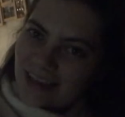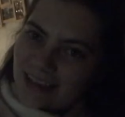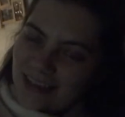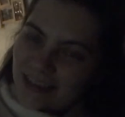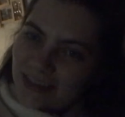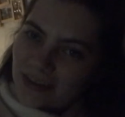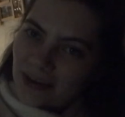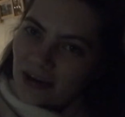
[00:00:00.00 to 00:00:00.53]

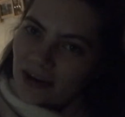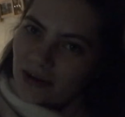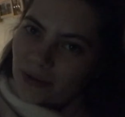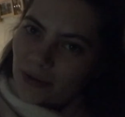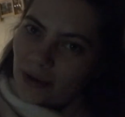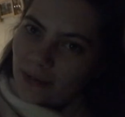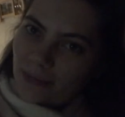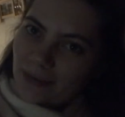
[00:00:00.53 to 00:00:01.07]
still can't
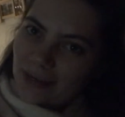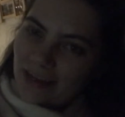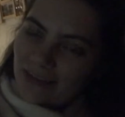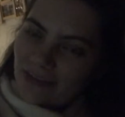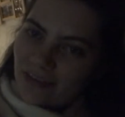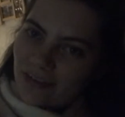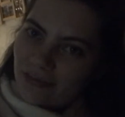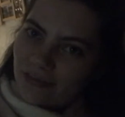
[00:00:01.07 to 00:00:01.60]
quite believe
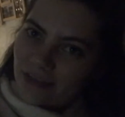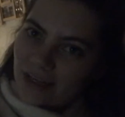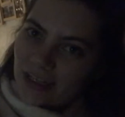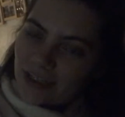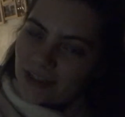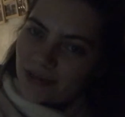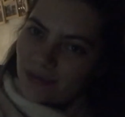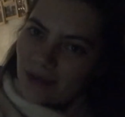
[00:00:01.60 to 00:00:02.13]
I've
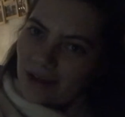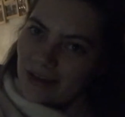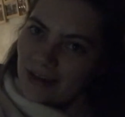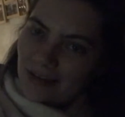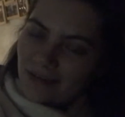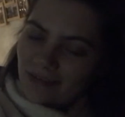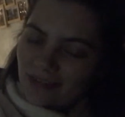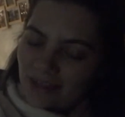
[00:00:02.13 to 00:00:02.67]
finished
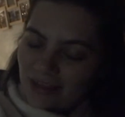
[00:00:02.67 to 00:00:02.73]
working with